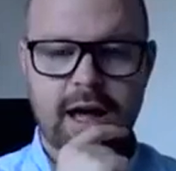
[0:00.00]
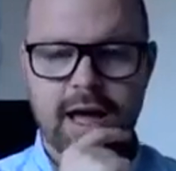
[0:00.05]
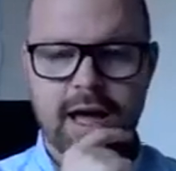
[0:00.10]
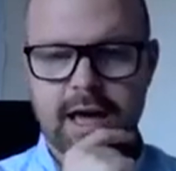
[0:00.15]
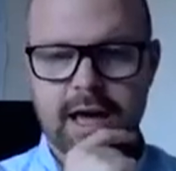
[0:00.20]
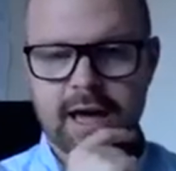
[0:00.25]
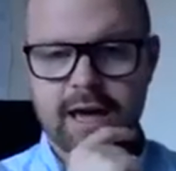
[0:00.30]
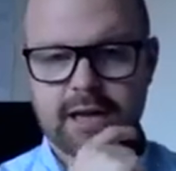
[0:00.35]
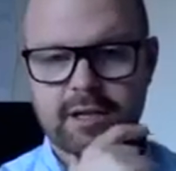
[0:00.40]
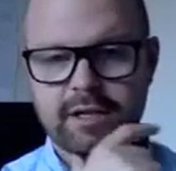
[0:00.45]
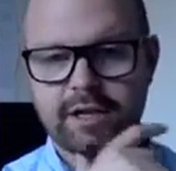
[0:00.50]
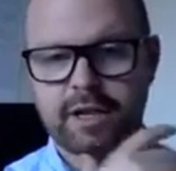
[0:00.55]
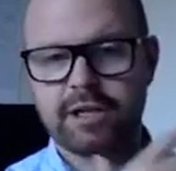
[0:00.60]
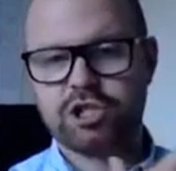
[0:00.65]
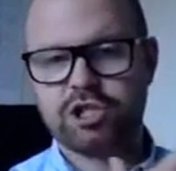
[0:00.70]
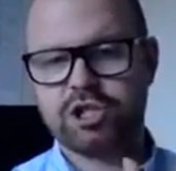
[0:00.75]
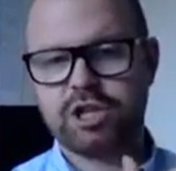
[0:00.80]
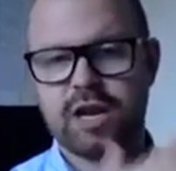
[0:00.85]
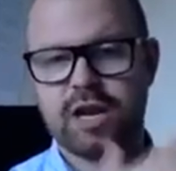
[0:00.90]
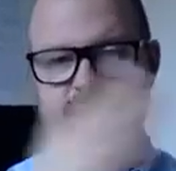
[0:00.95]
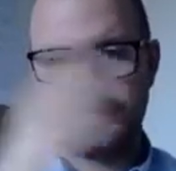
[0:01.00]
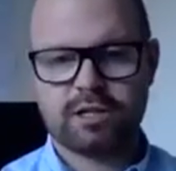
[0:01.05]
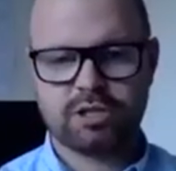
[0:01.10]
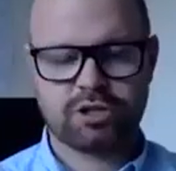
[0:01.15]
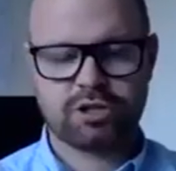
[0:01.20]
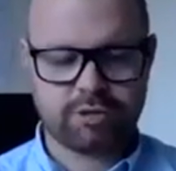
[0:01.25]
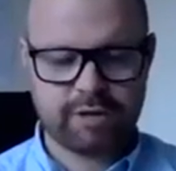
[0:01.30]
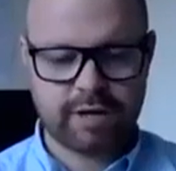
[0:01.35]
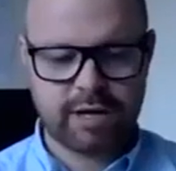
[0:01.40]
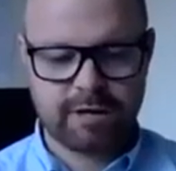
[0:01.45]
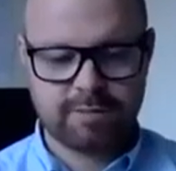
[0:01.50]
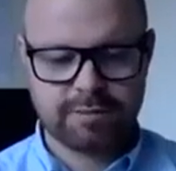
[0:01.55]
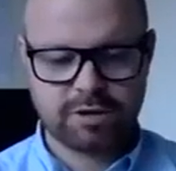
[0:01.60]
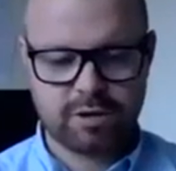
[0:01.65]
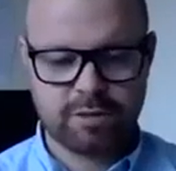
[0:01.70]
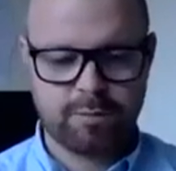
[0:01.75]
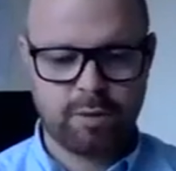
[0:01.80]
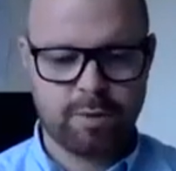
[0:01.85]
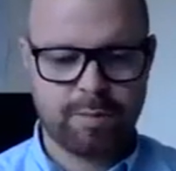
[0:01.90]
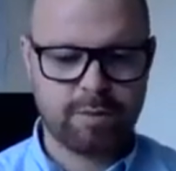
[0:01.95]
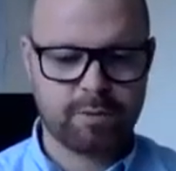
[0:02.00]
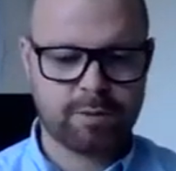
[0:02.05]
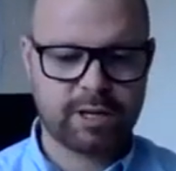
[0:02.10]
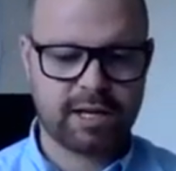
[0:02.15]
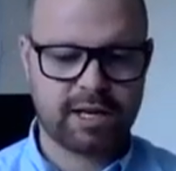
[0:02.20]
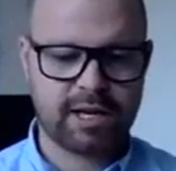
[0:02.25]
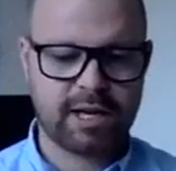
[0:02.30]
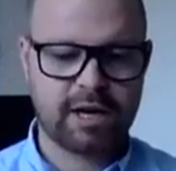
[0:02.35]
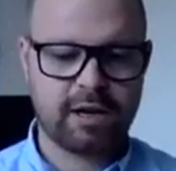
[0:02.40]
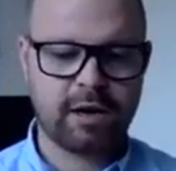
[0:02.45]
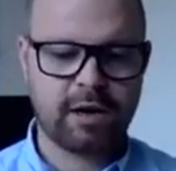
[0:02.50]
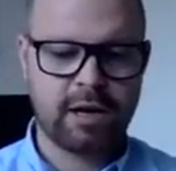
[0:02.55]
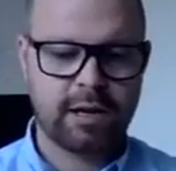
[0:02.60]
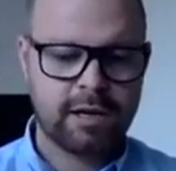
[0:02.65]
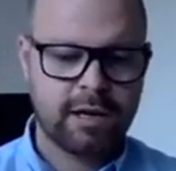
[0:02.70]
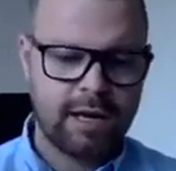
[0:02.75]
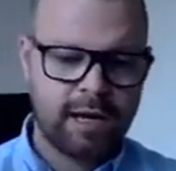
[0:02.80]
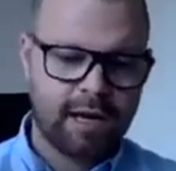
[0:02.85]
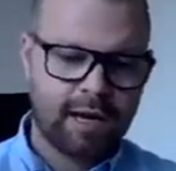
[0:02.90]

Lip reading: and share the stream so more people can hear it.